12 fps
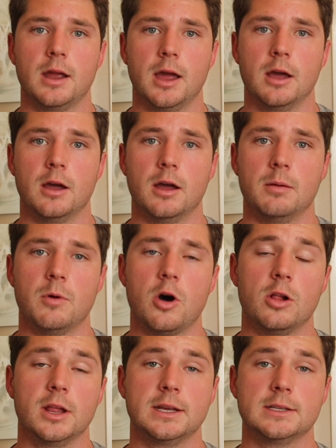
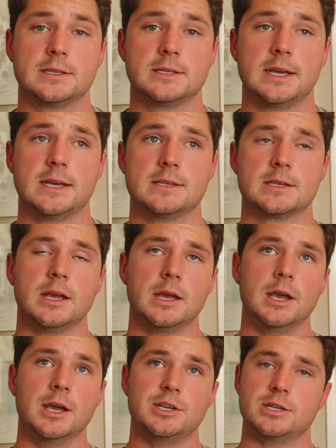All I can say is
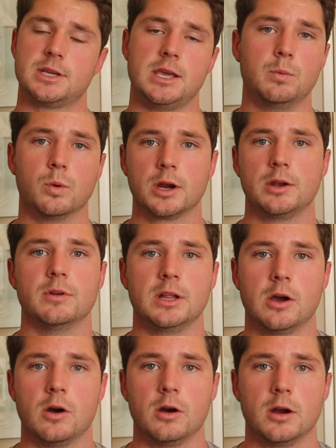just keep working
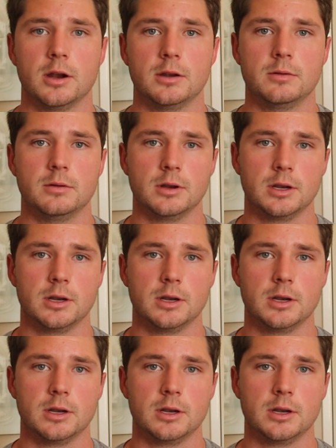really hard,